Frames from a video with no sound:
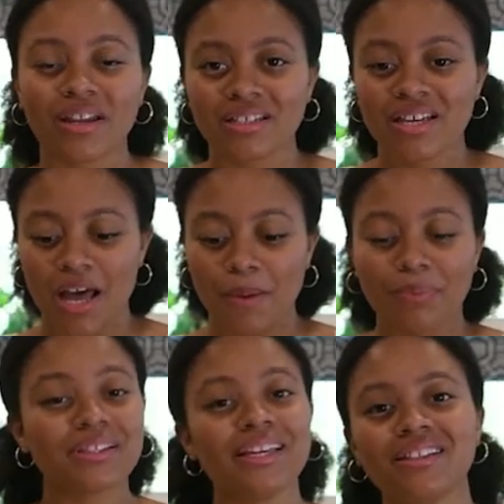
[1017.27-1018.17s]
a plate
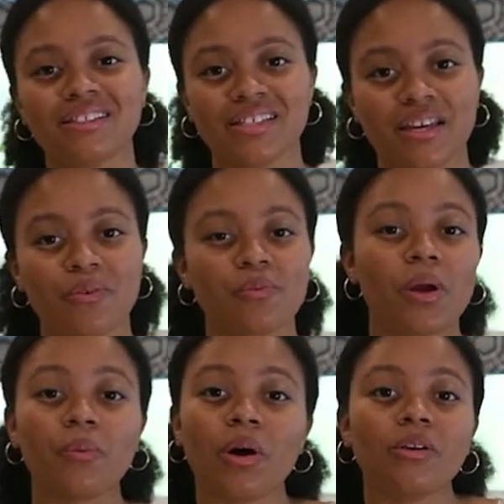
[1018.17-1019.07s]
looks like and
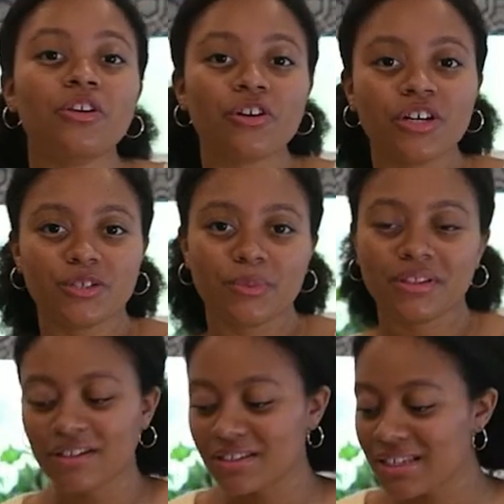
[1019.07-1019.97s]
what nourishment
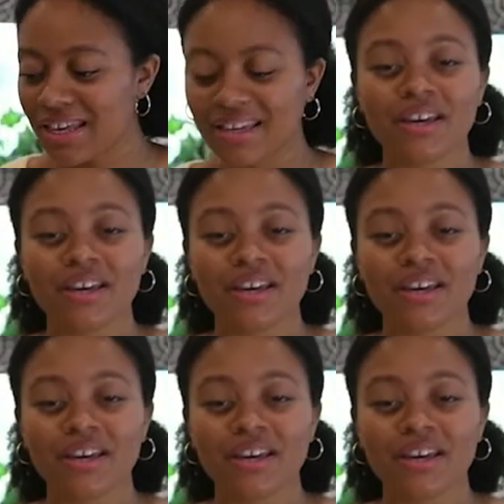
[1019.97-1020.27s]
looks like,